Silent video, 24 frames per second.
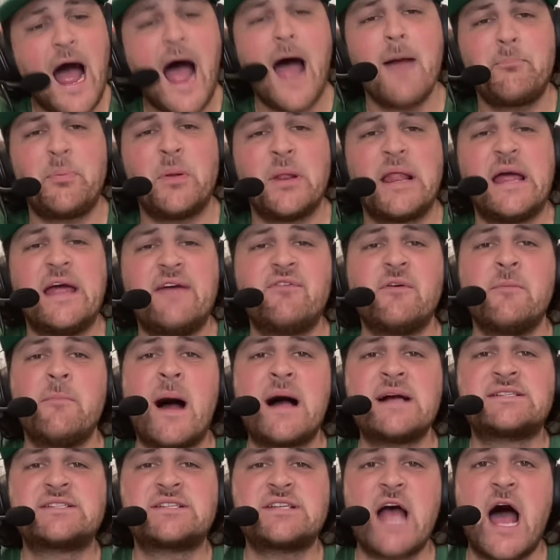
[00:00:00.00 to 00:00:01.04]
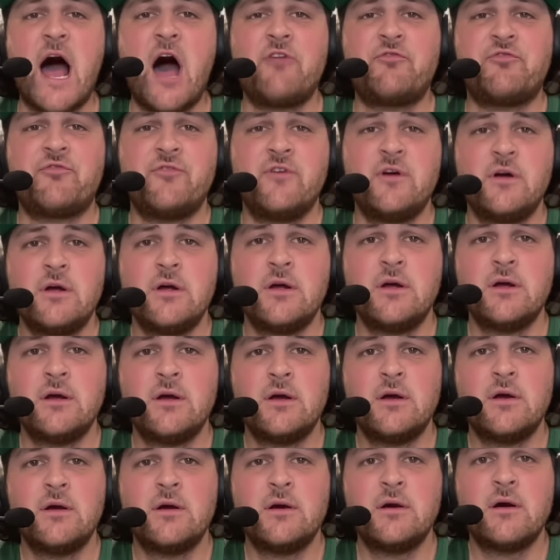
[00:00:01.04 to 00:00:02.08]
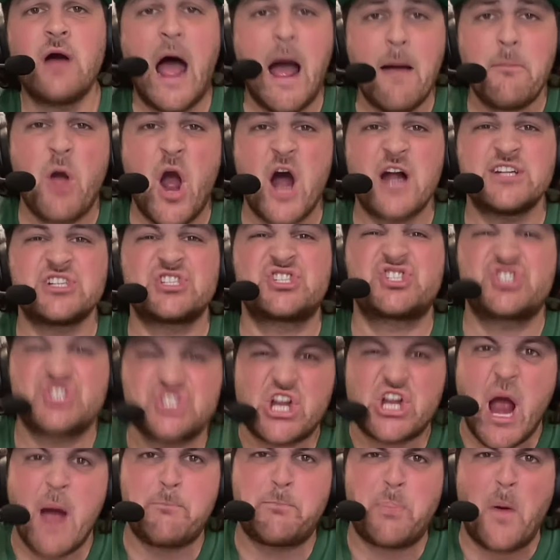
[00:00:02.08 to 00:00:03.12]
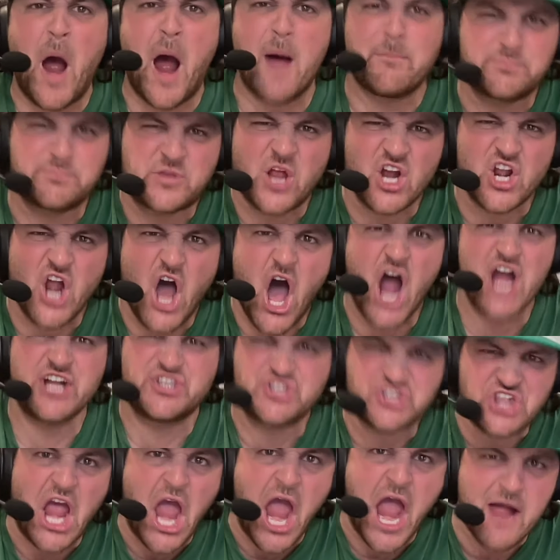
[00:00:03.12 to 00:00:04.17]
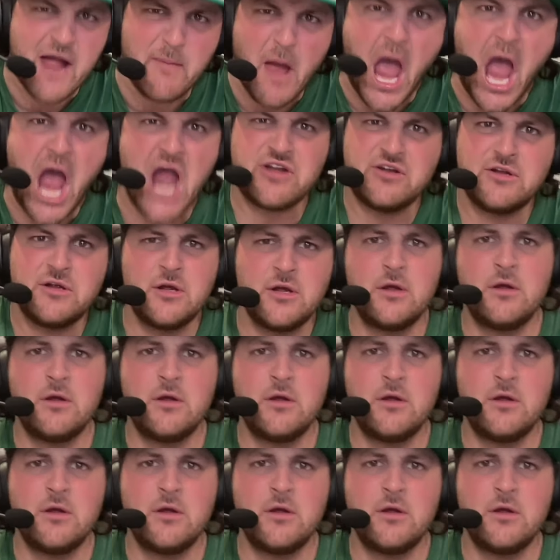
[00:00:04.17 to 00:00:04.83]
I believe in myself. I'm going to step up tonight, damn it.